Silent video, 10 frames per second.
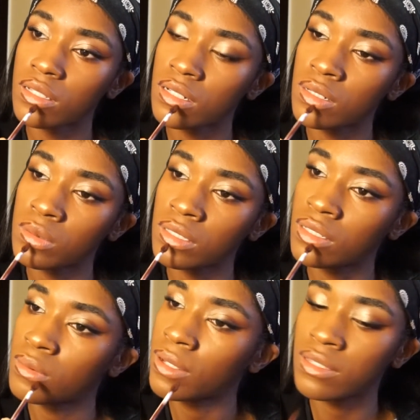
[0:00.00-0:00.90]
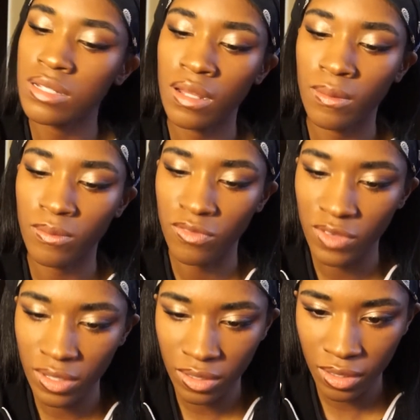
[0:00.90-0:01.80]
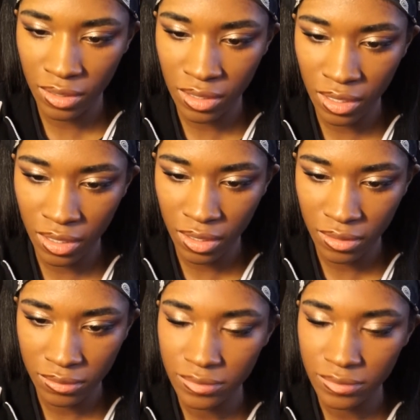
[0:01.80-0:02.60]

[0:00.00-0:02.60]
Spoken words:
It really depends on how I'm feeling that day.